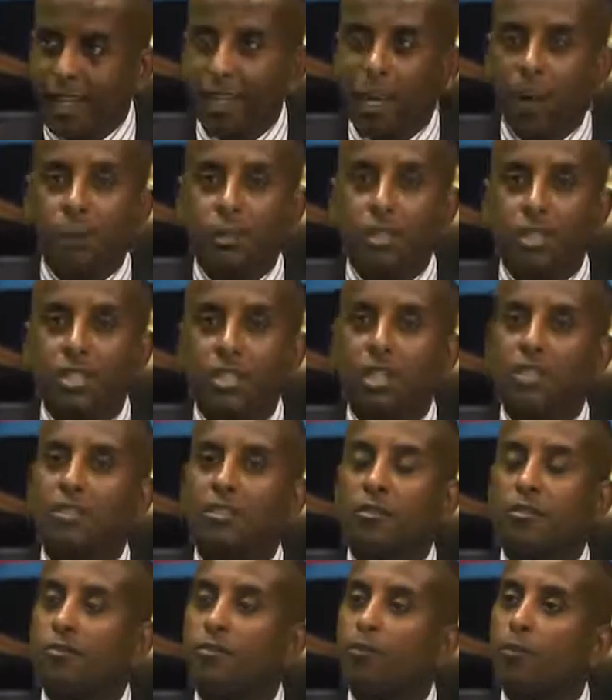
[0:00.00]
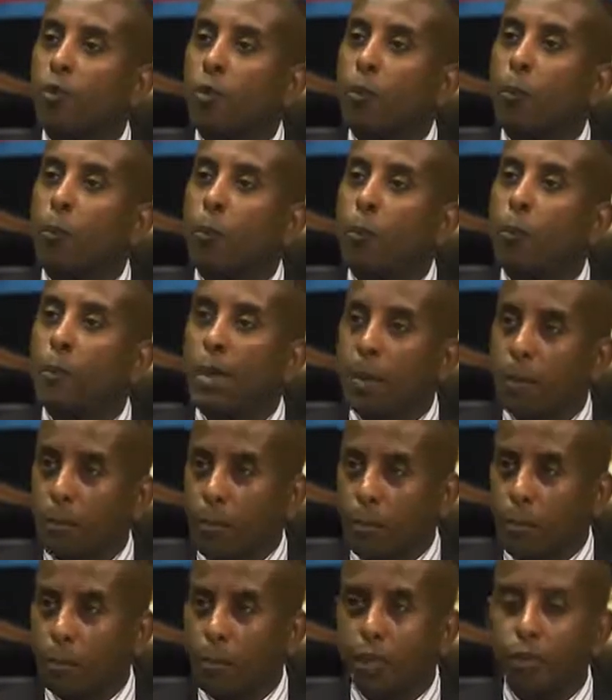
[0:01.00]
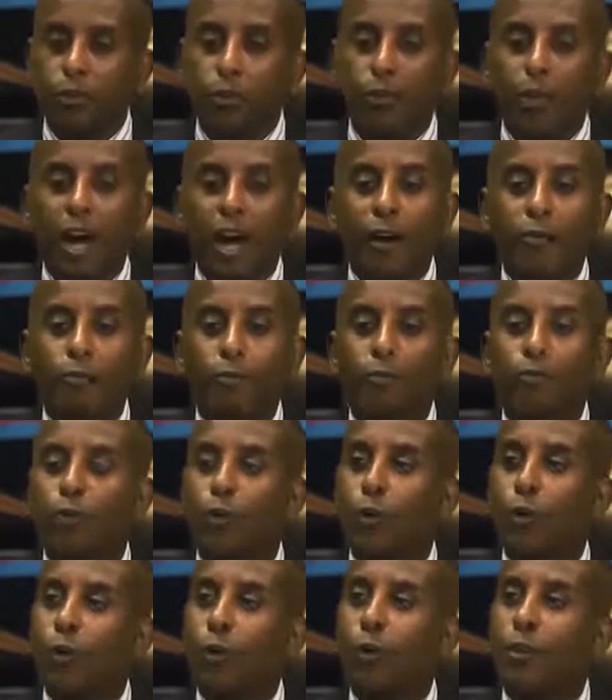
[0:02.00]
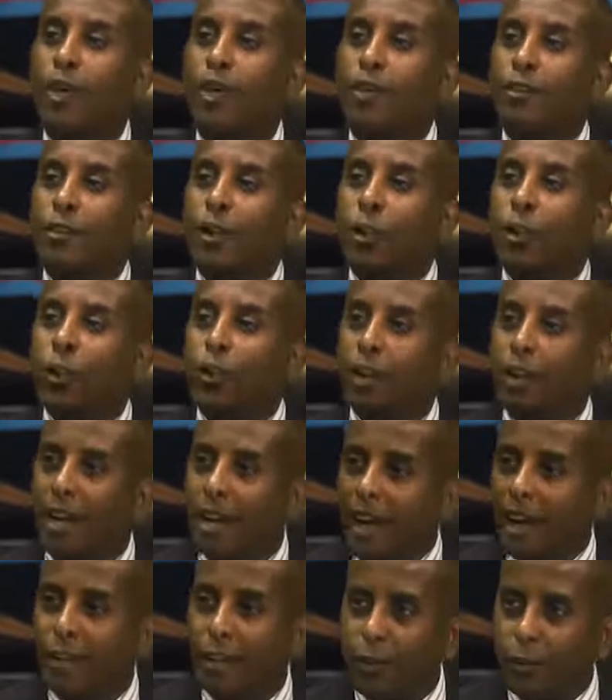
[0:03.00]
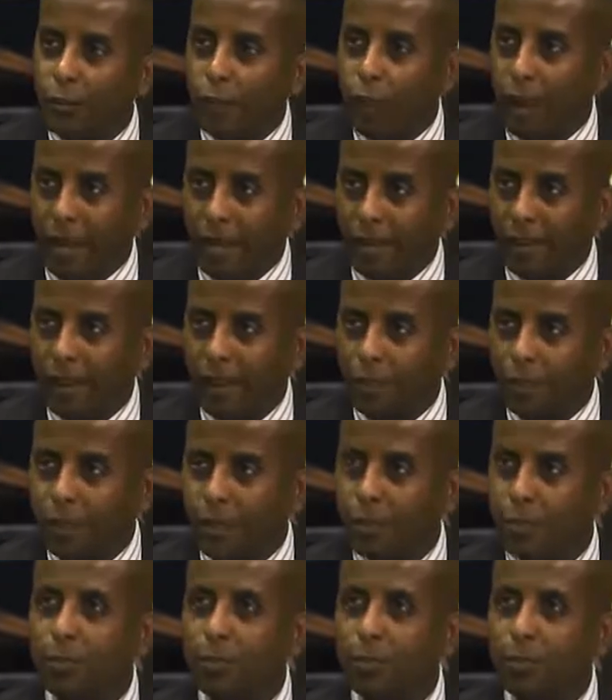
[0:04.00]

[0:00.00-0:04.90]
and appreciation from people, because you have to follow the organic way, which